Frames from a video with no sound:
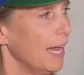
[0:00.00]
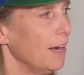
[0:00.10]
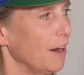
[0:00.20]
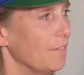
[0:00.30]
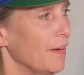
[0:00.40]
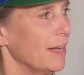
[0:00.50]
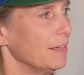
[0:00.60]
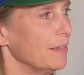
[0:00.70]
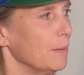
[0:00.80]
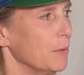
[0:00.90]
And our
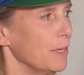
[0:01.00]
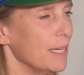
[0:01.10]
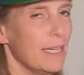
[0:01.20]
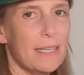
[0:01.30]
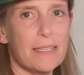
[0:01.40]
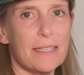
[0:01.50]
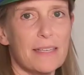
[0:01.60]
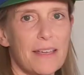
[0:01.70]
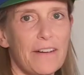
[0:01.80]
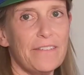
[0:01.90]
final number is
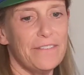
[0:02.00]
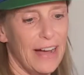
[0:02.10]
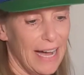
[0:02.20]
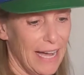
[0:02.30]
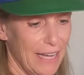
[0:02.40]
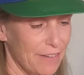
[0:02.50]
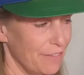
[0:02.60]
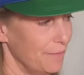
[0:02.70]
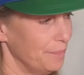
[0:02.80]
5.